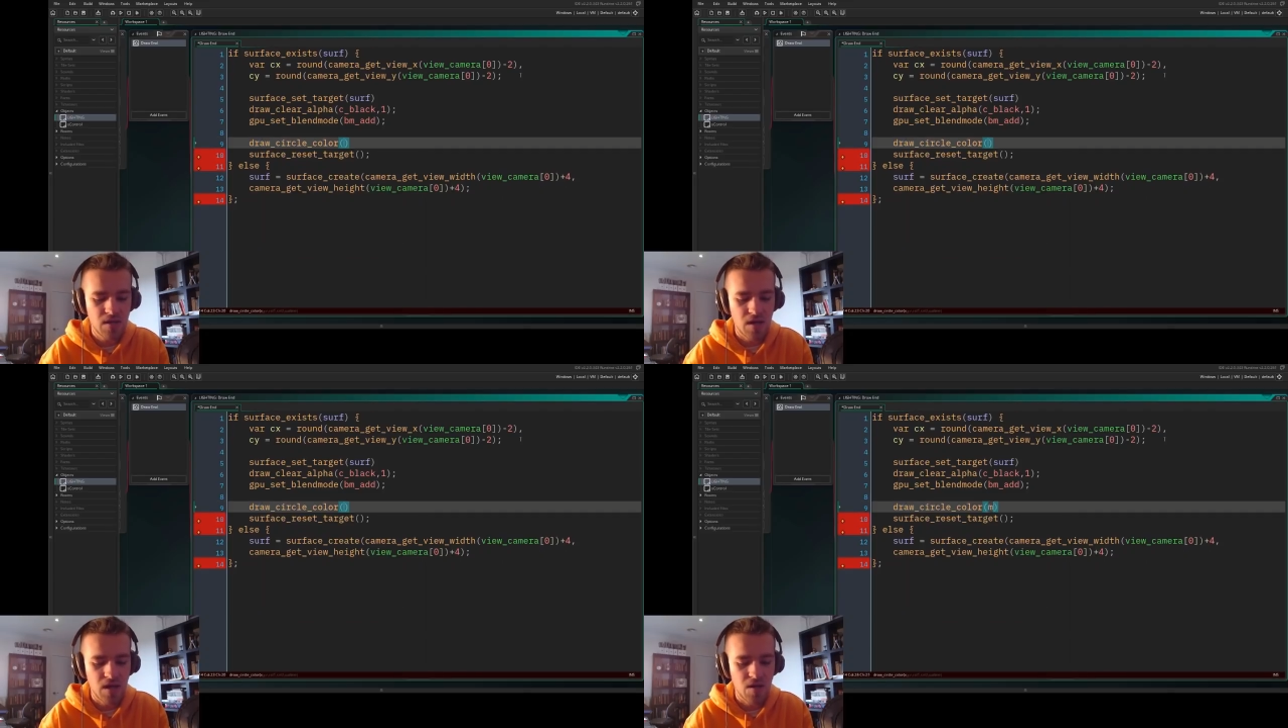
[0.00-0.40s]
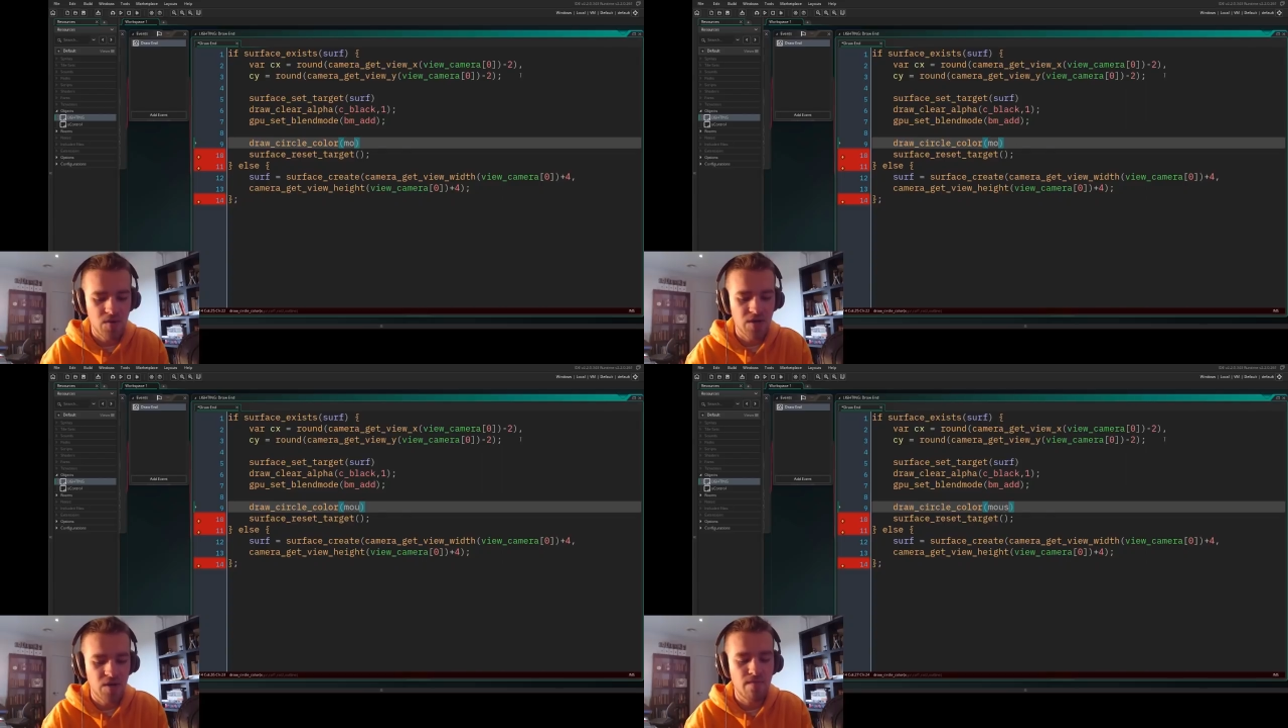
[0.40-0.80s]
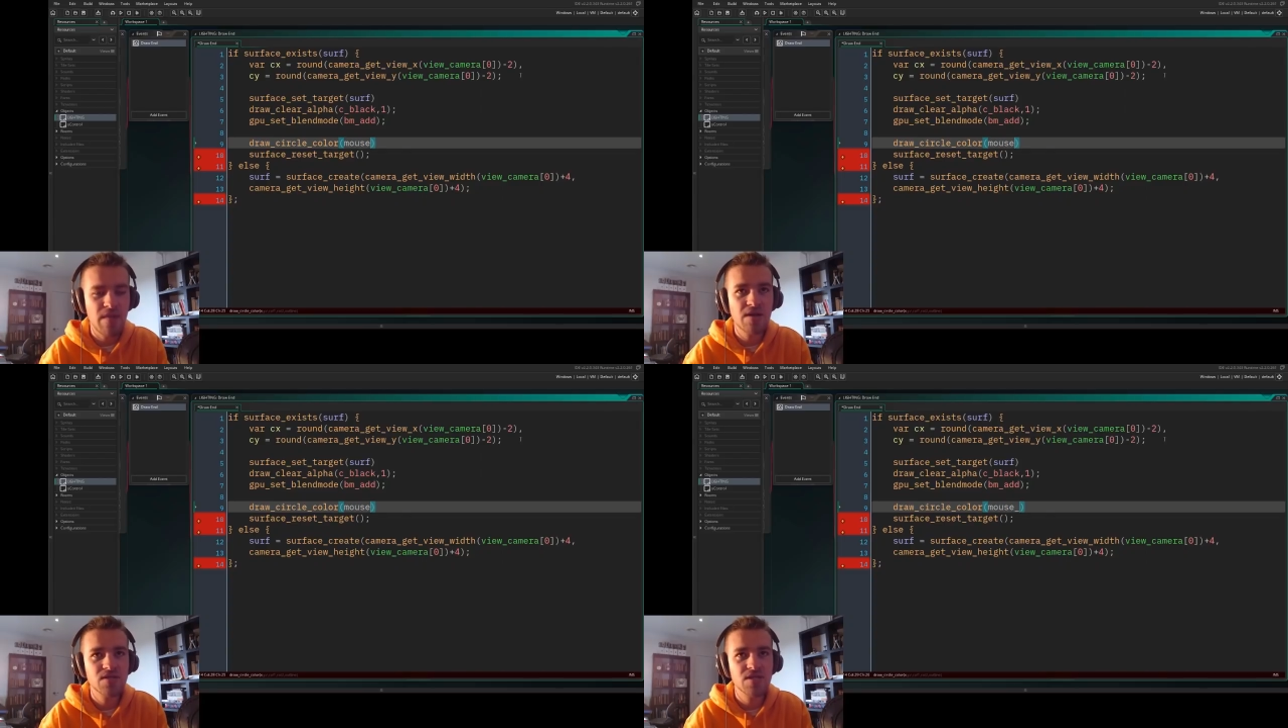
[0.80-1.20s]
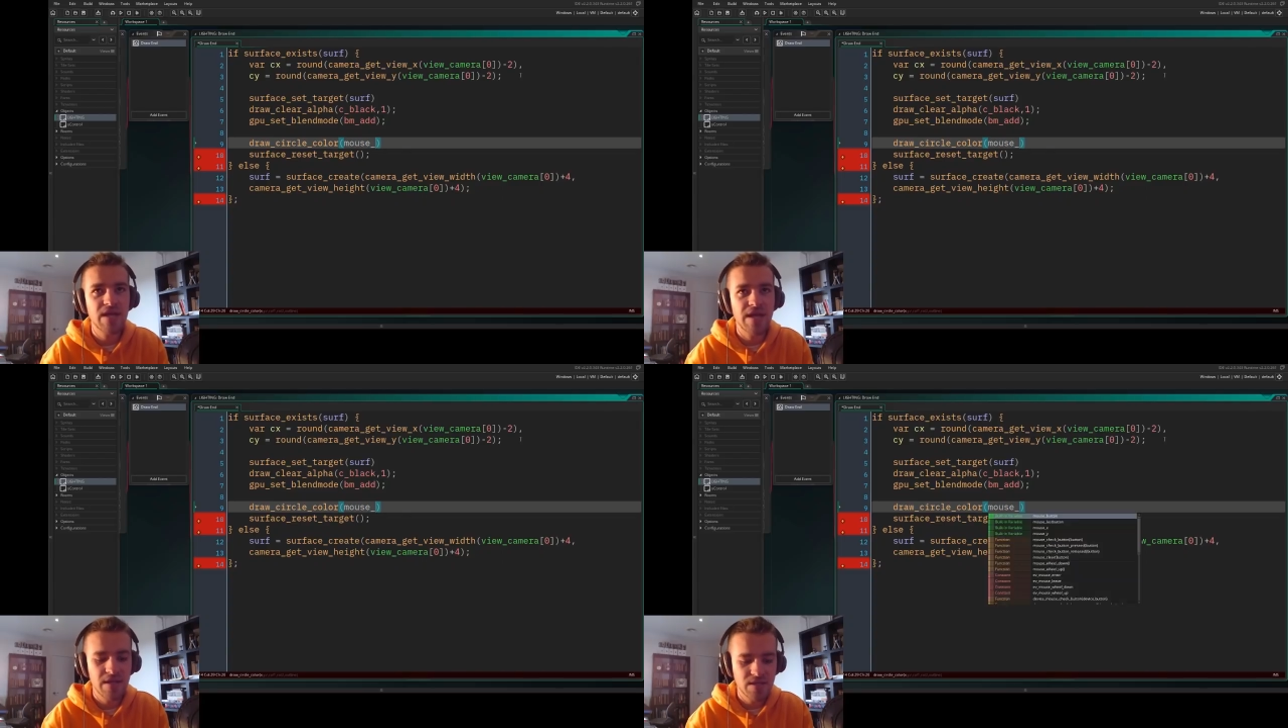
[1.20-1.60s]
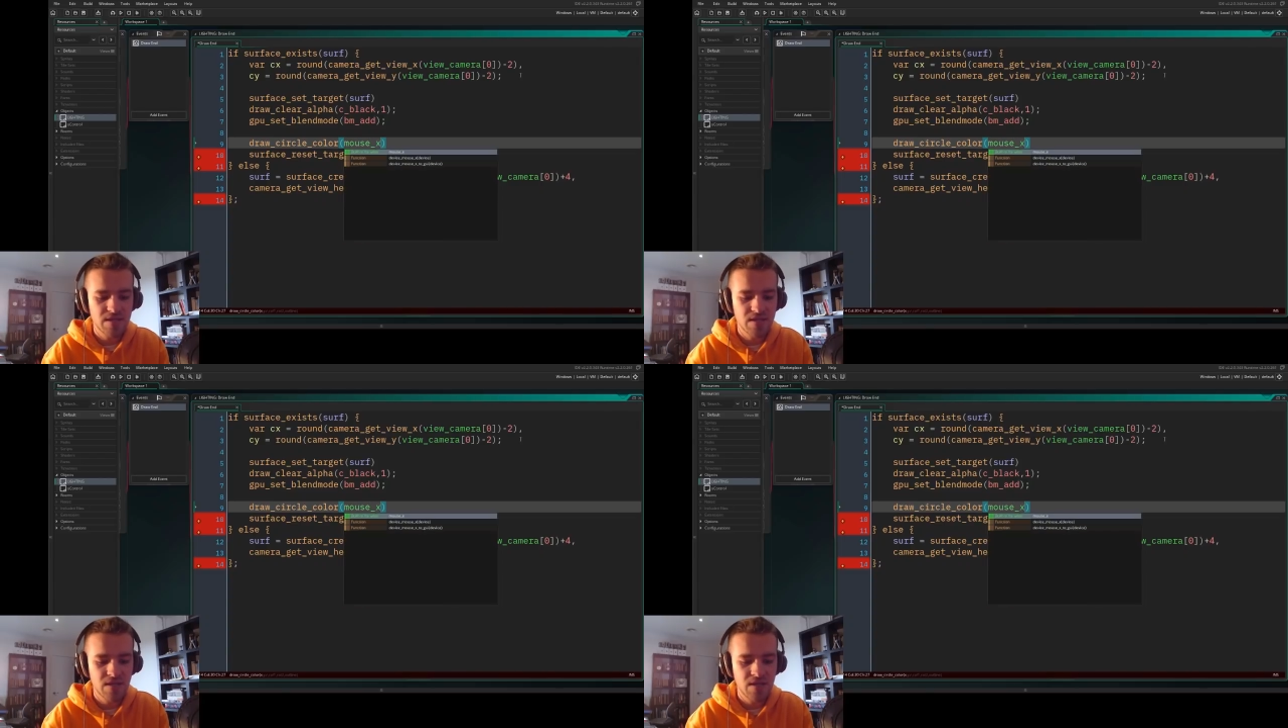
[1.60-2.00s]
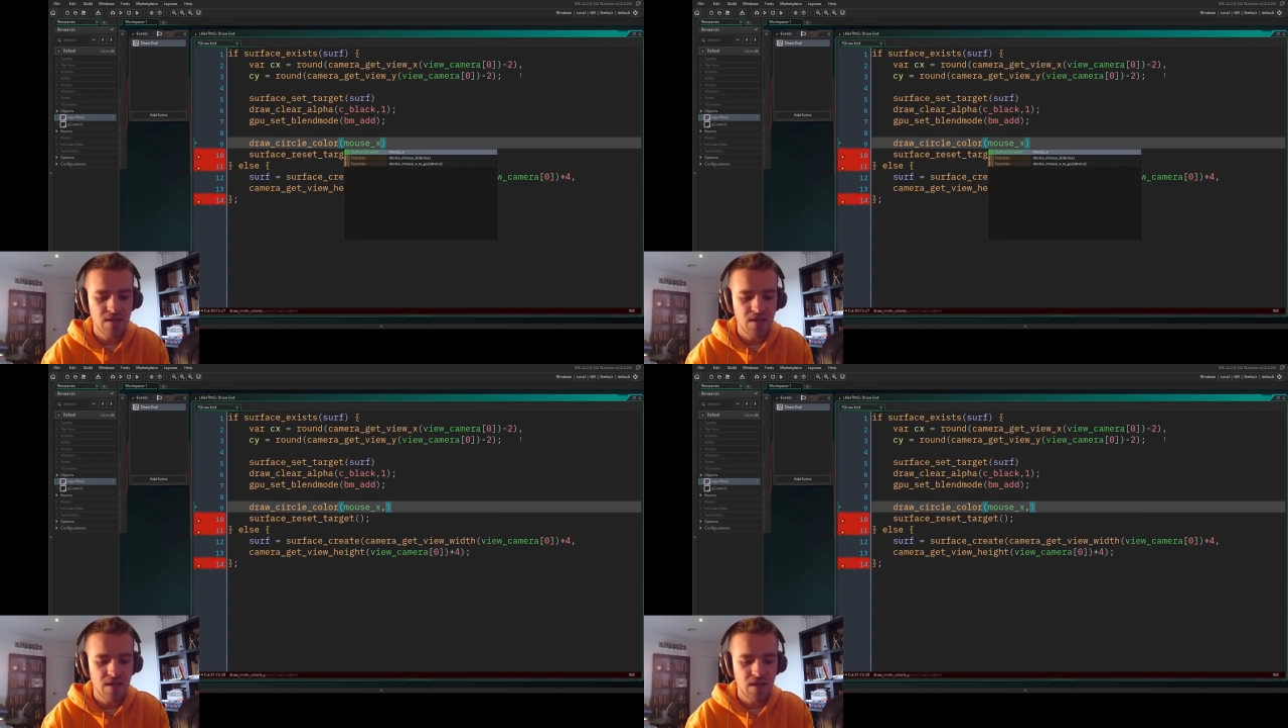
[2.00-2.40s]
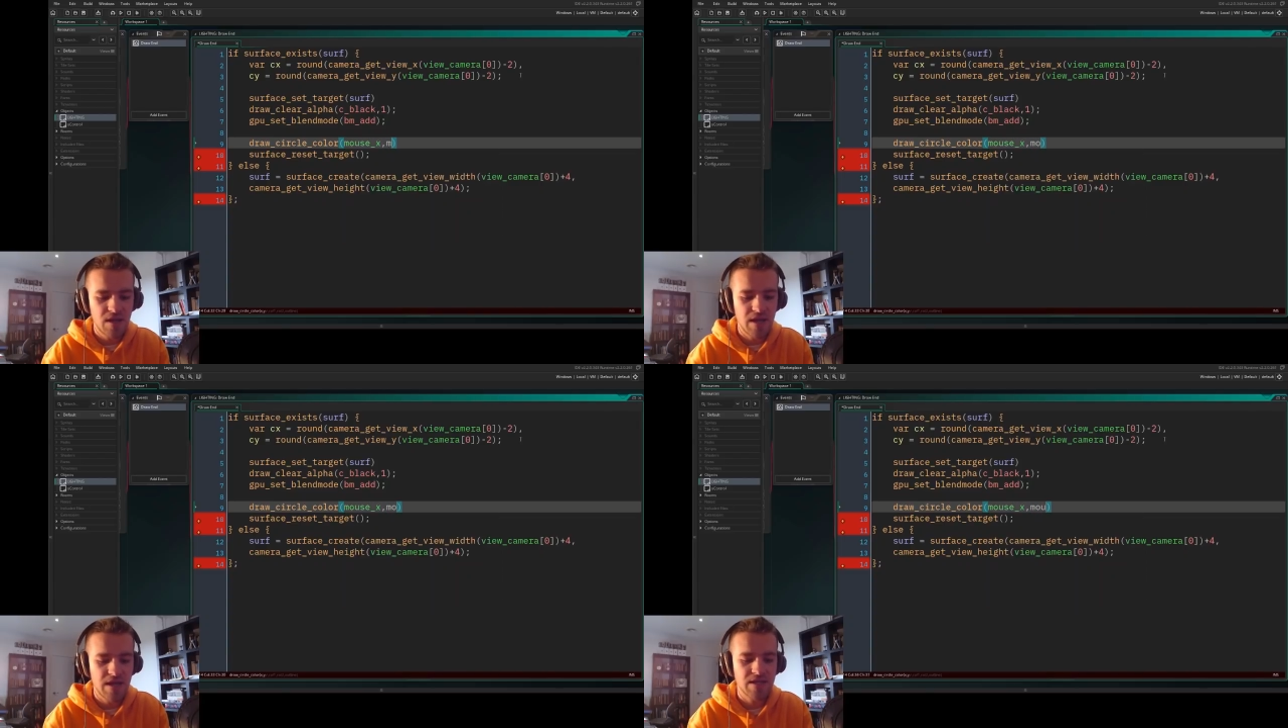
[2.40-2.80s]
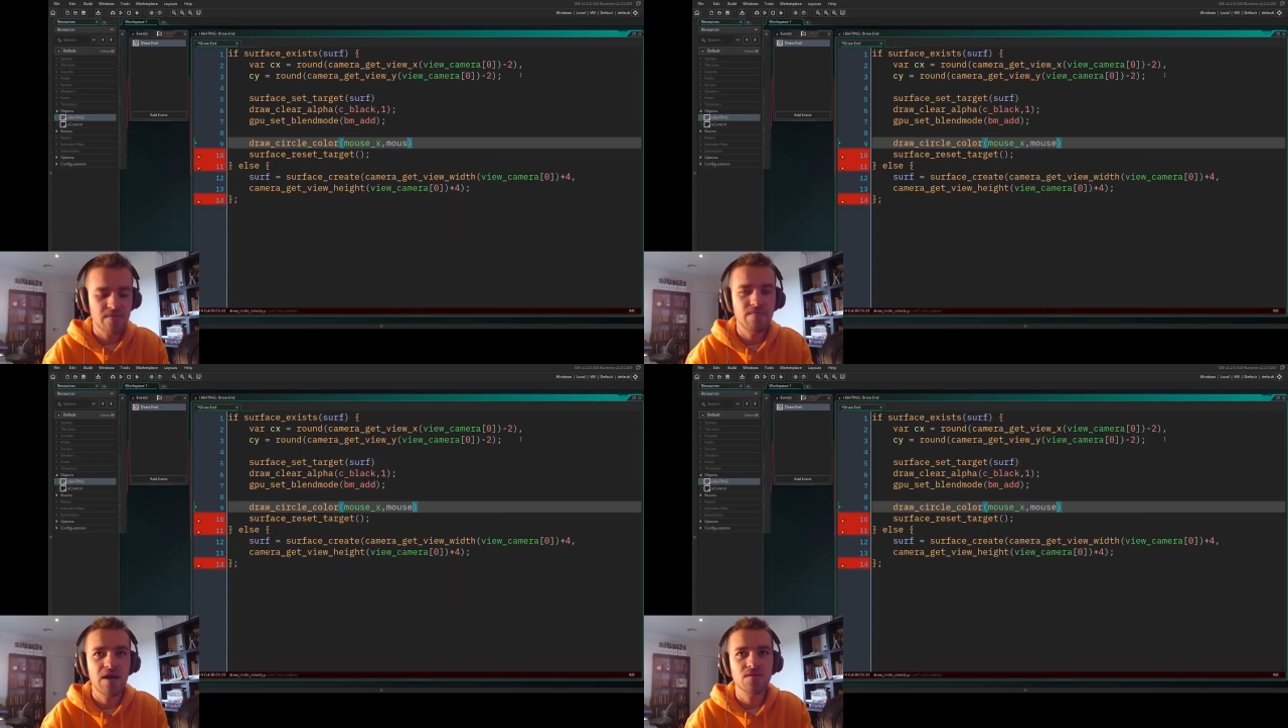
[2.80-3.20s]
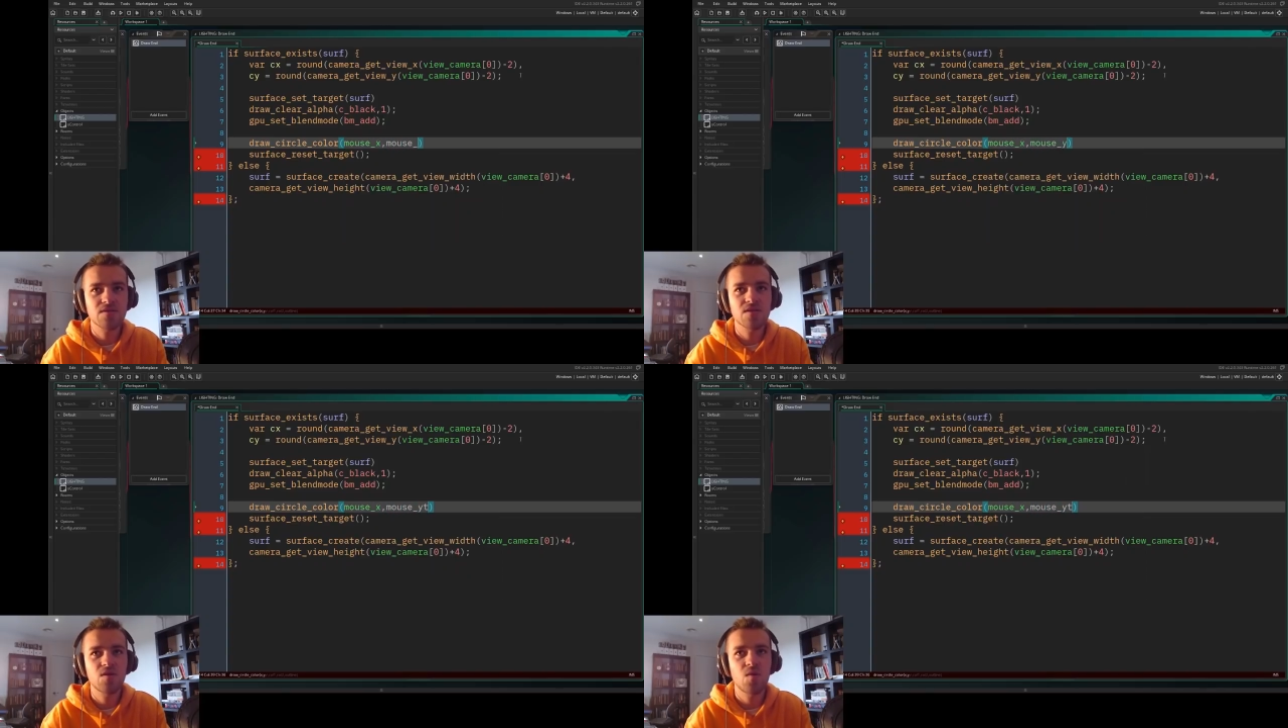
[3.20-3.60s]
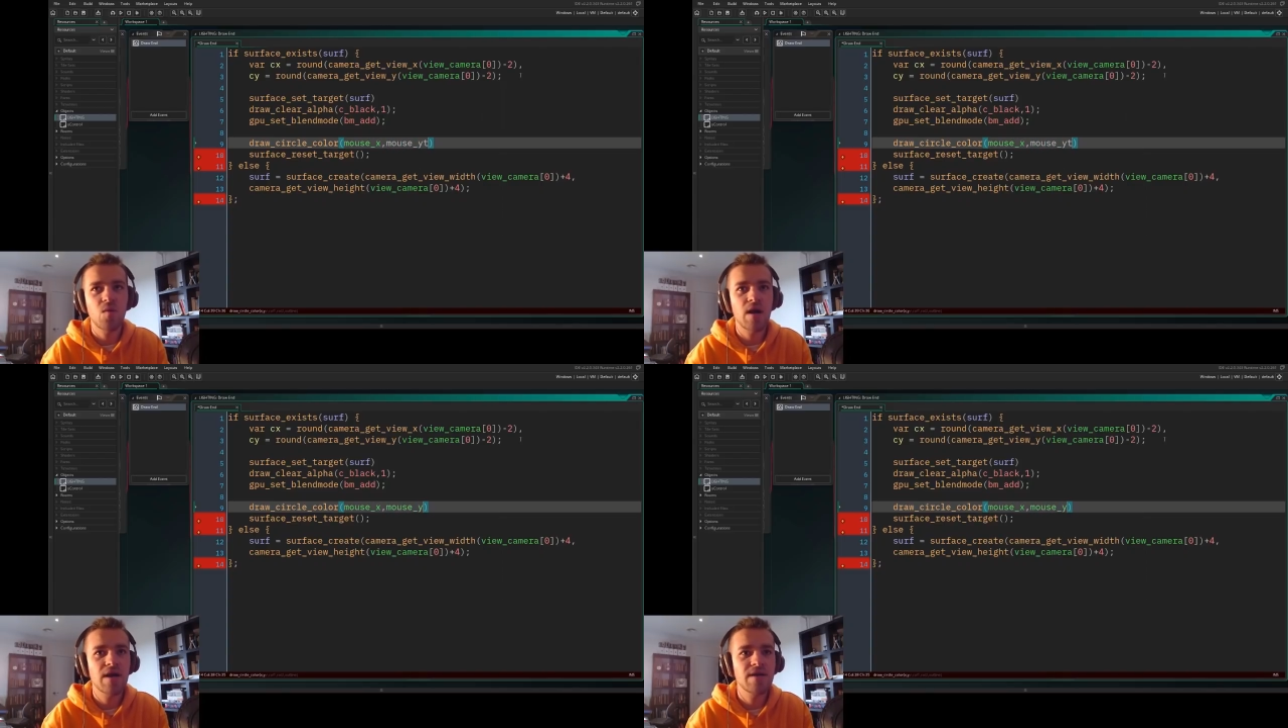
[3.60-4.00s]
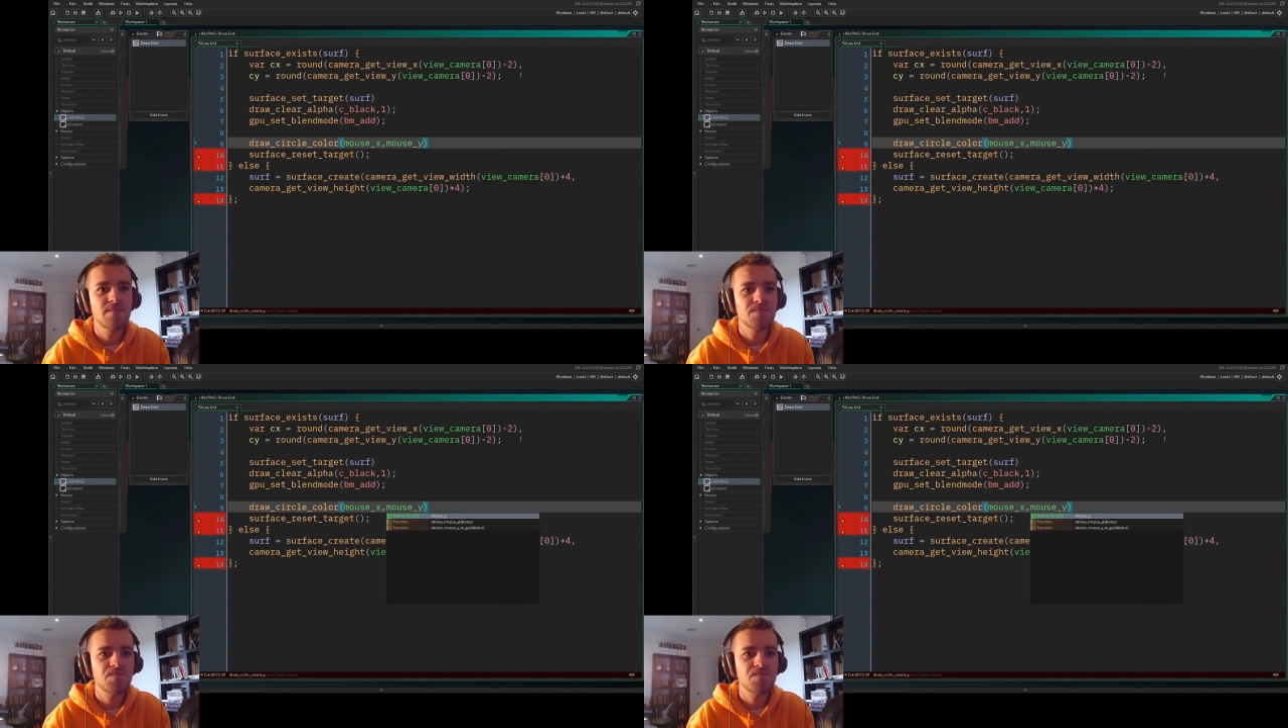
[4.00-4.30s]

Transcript: We're going to go mouse X and mouse Y.